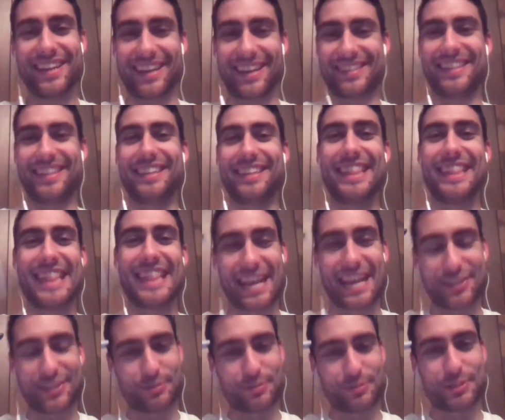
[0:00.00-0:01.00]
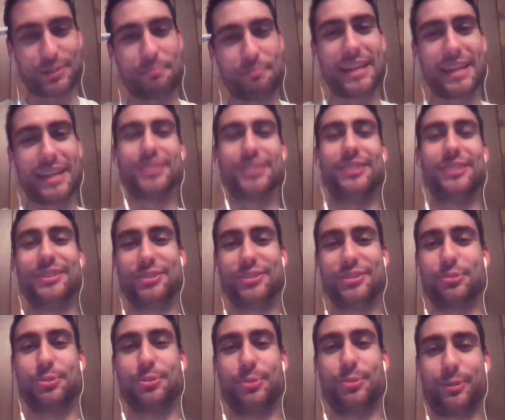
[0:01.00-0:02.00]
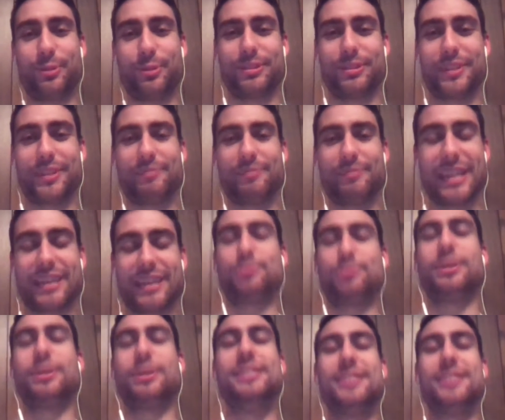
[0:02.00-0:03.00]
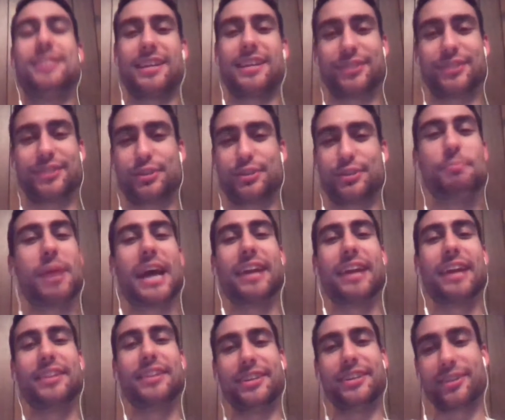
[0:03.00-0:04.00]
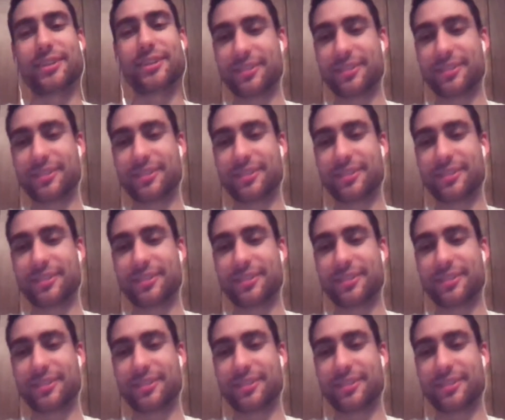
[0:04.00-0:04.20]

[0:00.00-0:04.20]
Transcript: I think that's what's mentally screwing with him, and that's why he's had such a bad year.